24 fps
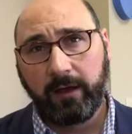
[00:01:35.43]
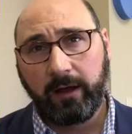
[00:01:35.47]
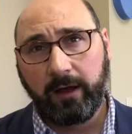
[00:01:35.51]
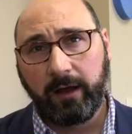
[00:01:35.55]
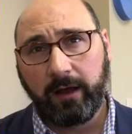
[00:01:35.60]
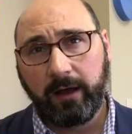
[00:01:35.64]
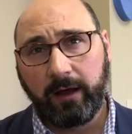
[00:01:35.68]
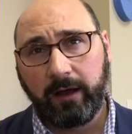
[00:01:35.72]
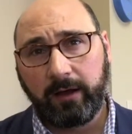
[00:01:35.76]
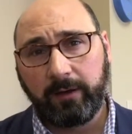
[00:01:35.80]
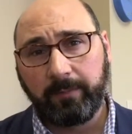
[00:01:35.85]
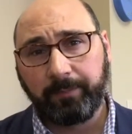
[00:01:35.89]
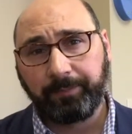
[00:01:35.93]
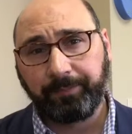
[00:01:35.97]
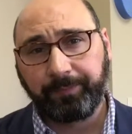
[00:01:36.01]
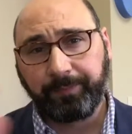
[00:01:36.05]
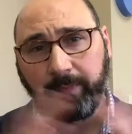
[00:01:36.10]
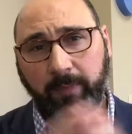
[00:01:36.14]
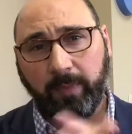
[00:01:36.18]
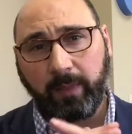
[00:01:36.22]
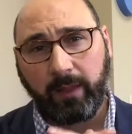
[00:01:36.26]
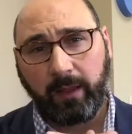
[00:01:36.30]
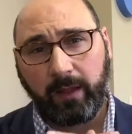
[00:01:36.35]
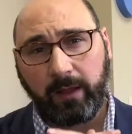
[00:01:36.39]

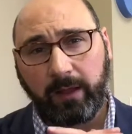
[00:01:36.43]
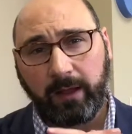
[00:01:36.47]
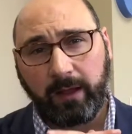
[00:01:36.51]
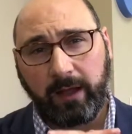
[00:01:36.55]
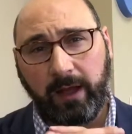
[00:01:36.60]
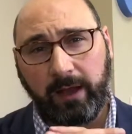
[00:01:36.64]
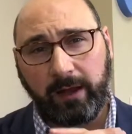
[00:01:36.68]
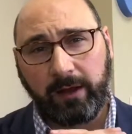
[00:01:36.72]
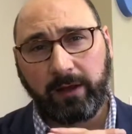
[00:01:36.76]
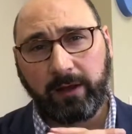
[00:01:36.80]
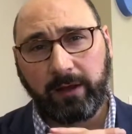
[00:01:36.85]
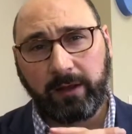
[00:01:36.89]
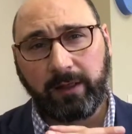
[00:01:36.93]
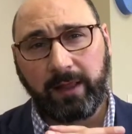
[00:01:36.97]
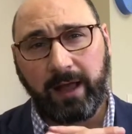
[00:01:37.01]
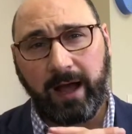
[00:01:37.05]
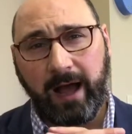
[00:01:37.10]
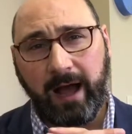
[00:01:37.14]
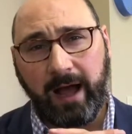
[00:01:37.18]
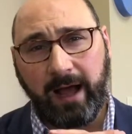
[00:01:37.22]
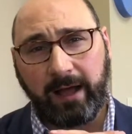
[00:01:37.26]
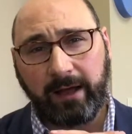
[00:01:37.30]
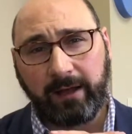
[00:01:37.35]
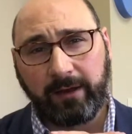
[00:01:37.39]
kind of
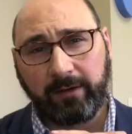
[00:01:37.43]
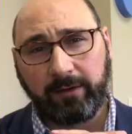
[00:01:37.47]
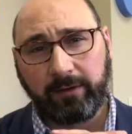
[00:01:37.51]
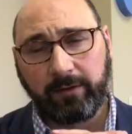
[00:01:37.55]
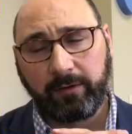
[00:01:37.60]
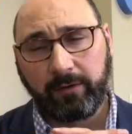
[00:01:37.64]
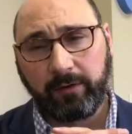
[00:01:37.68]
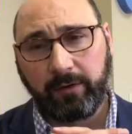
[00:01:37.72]
collide,